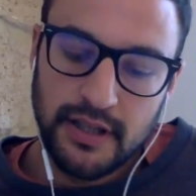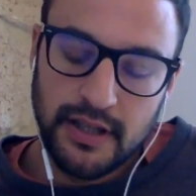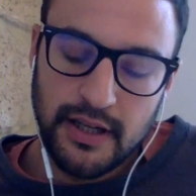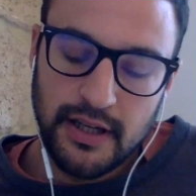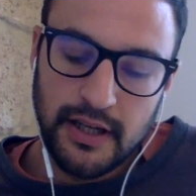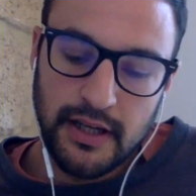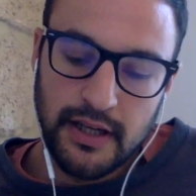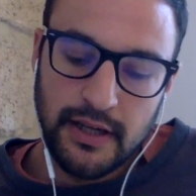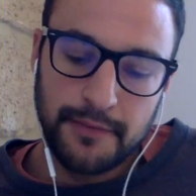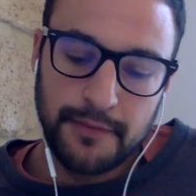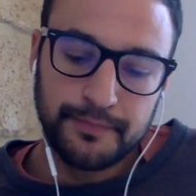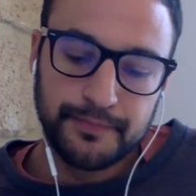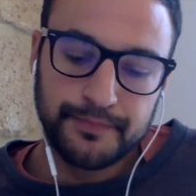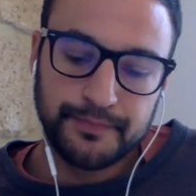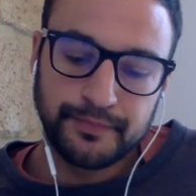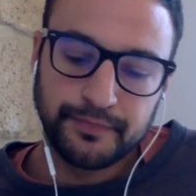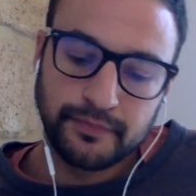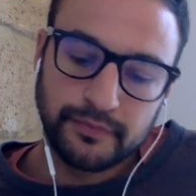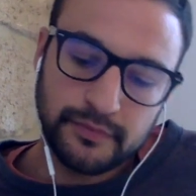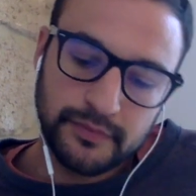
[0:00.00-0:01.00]
I
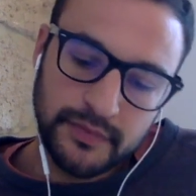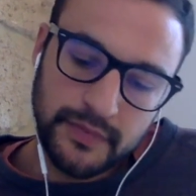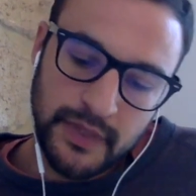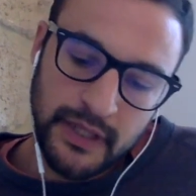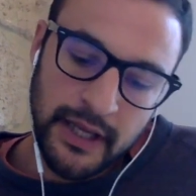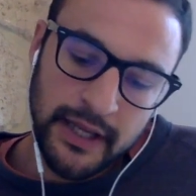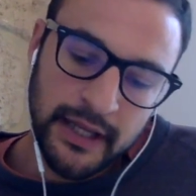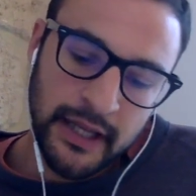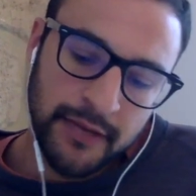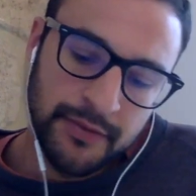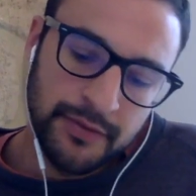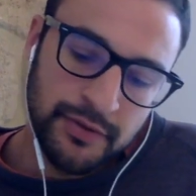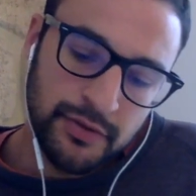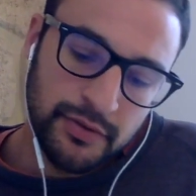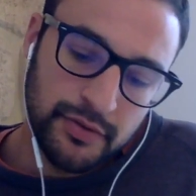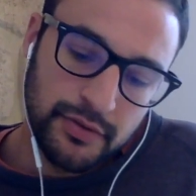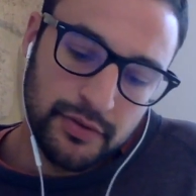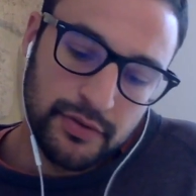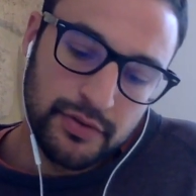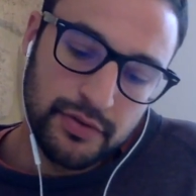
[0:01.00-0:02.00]
came
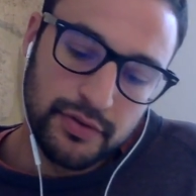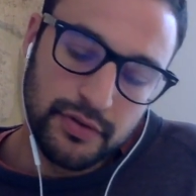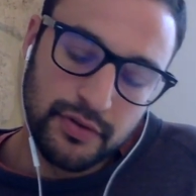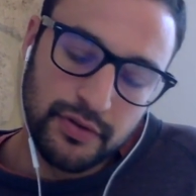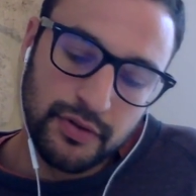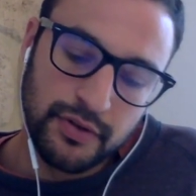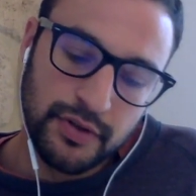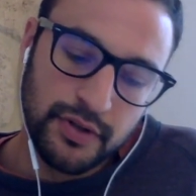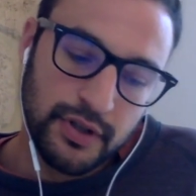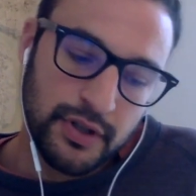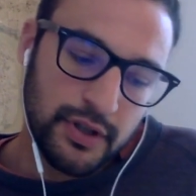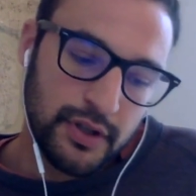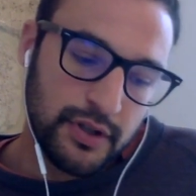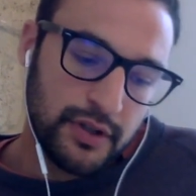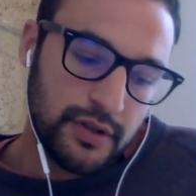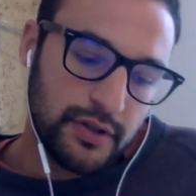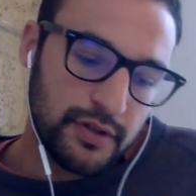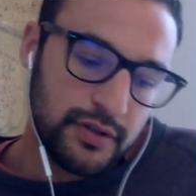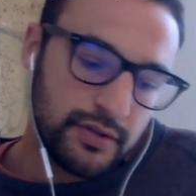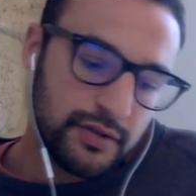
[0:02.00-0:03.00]
to
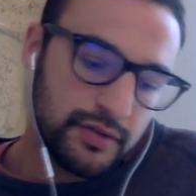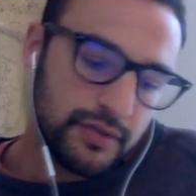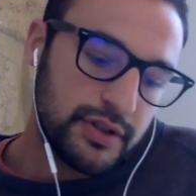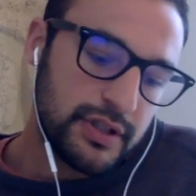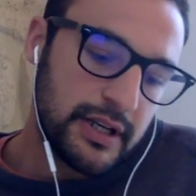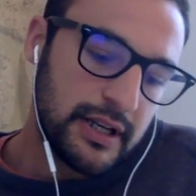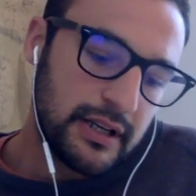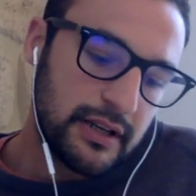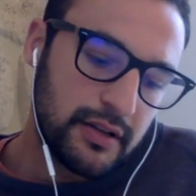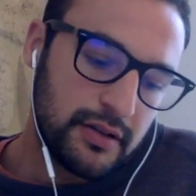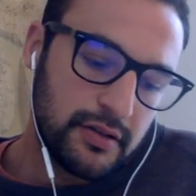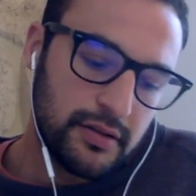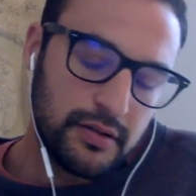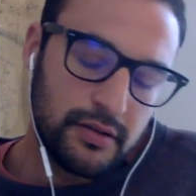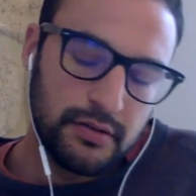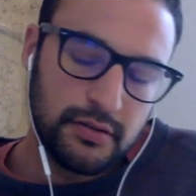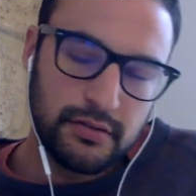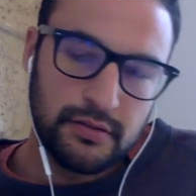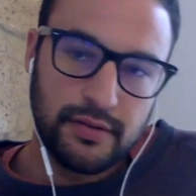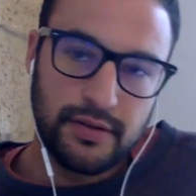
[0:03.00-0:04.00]

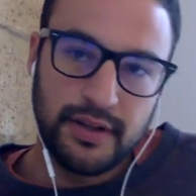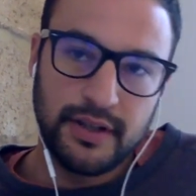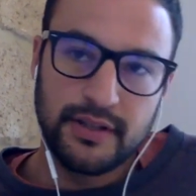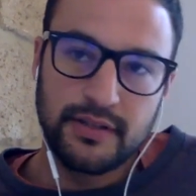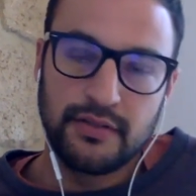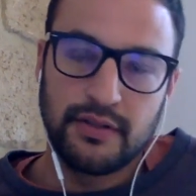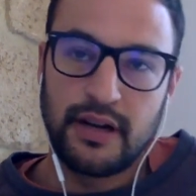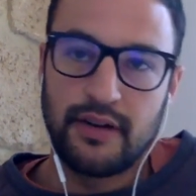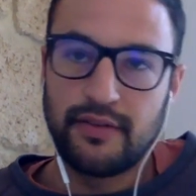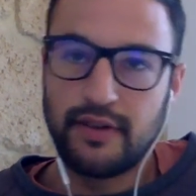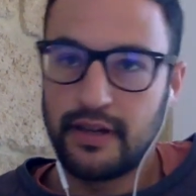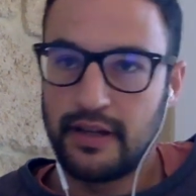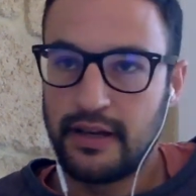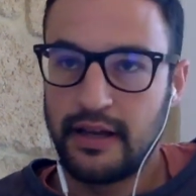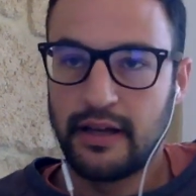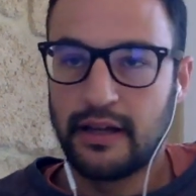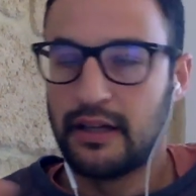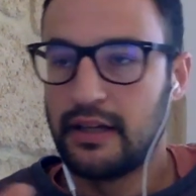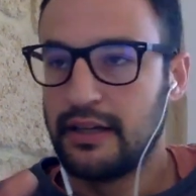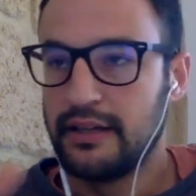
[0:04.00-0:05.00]
Sananco. Things were already
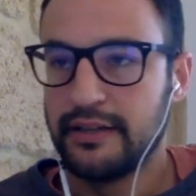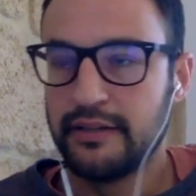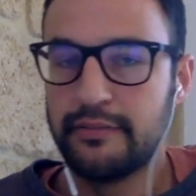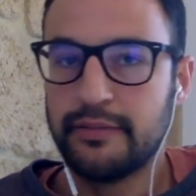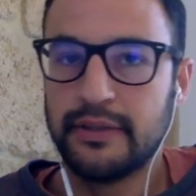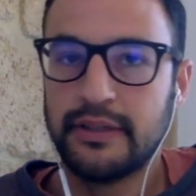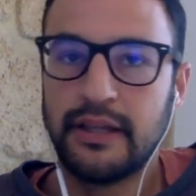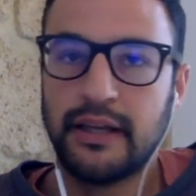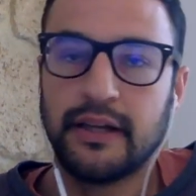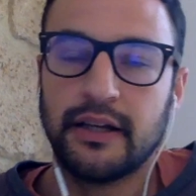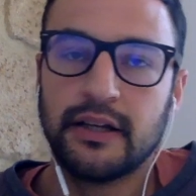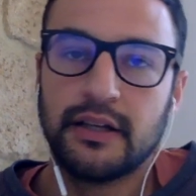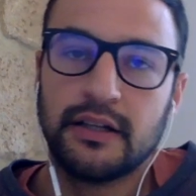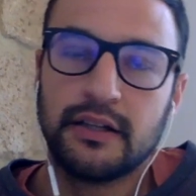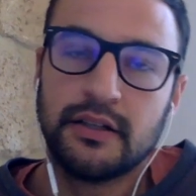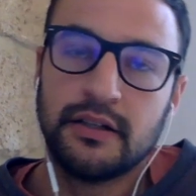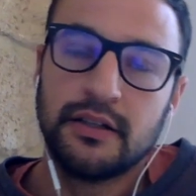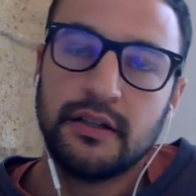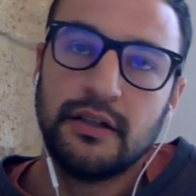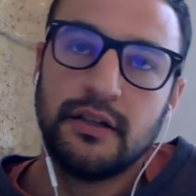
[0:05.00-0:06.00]
a little bit
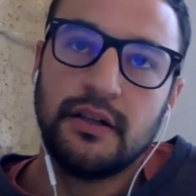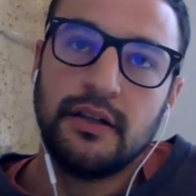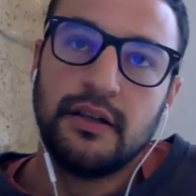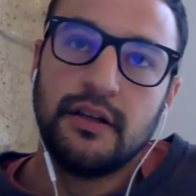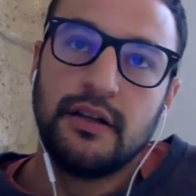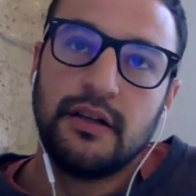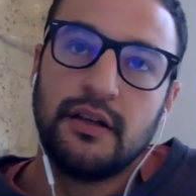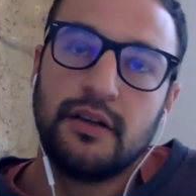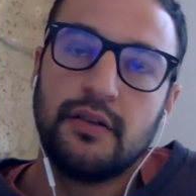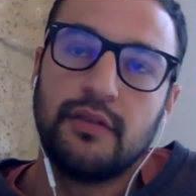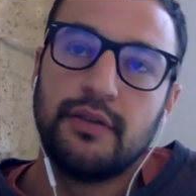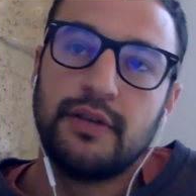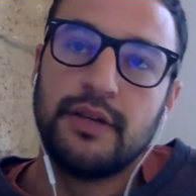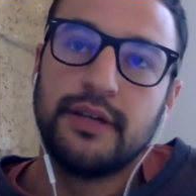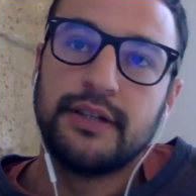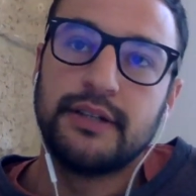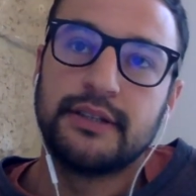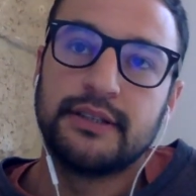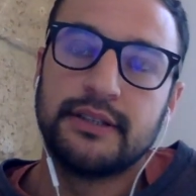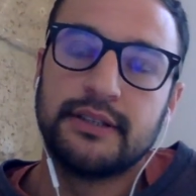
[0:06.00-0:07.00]

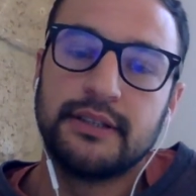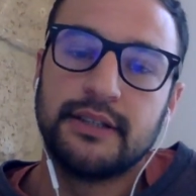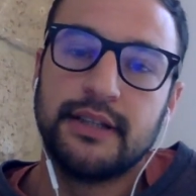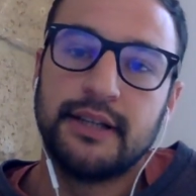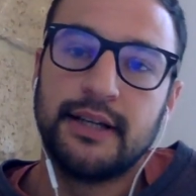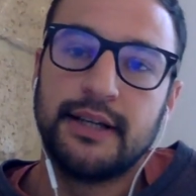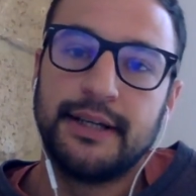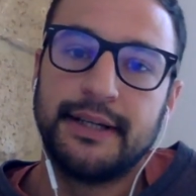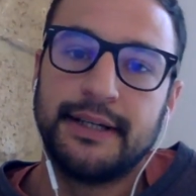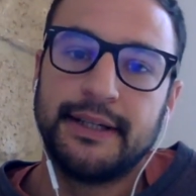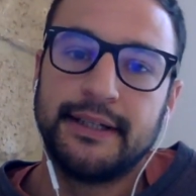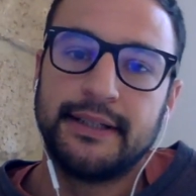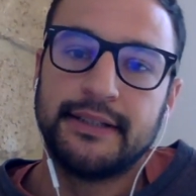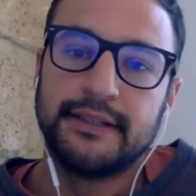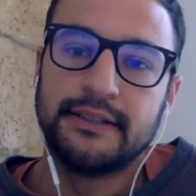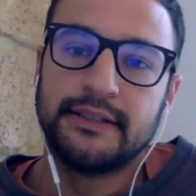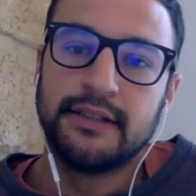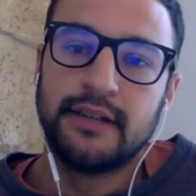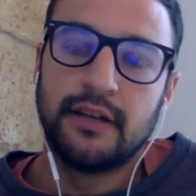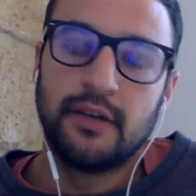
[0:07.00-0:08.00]
weird,
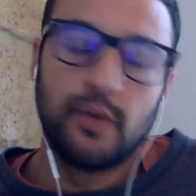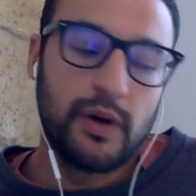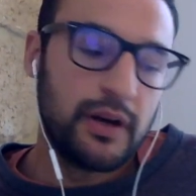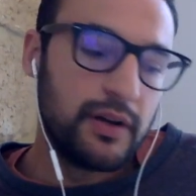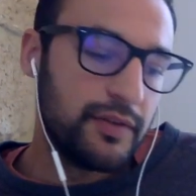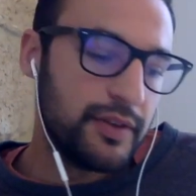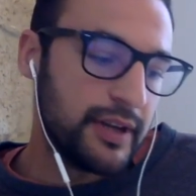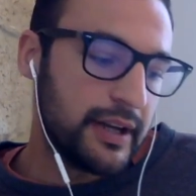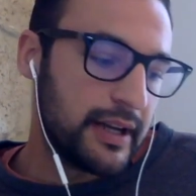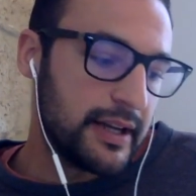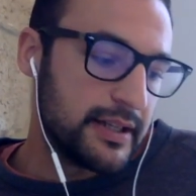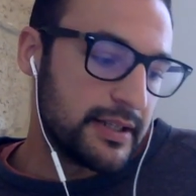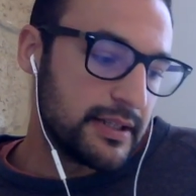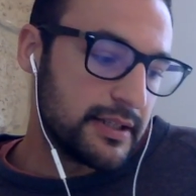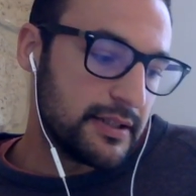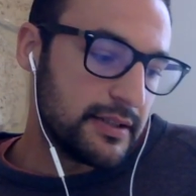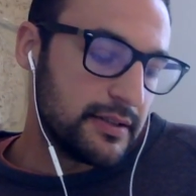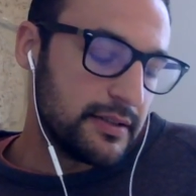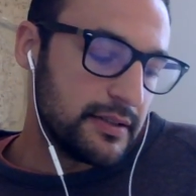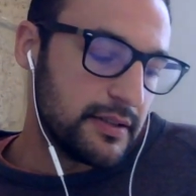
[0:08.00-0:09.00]
and one of the
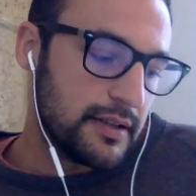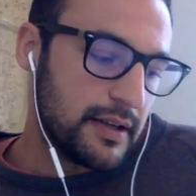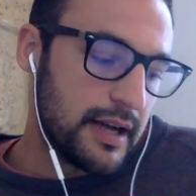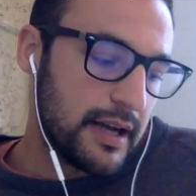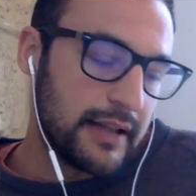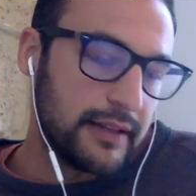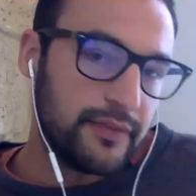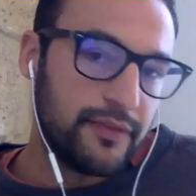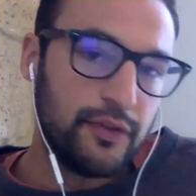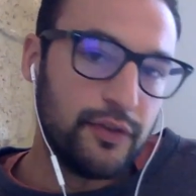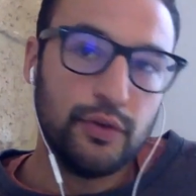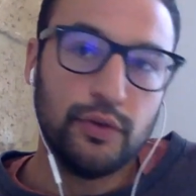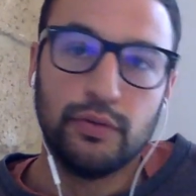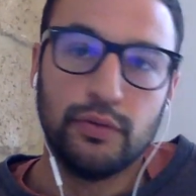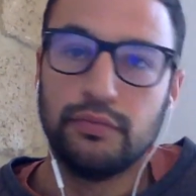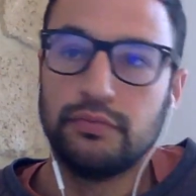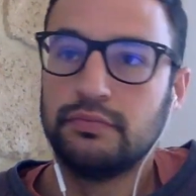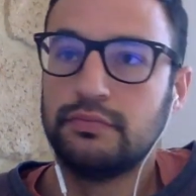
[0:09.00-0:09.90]
guests had flu.